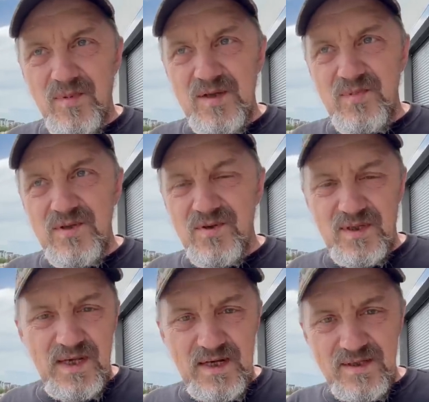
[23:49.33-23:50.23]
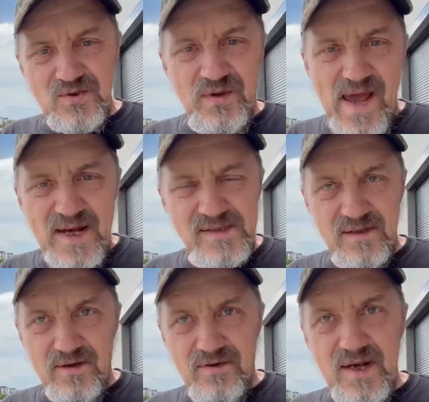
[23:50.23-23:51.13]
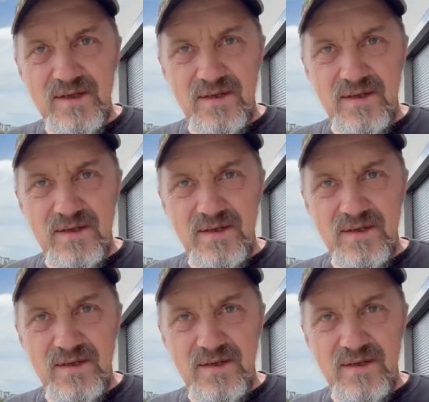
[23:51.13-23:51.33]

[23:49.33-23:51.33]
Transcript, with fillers: might be you can get into an accident, right?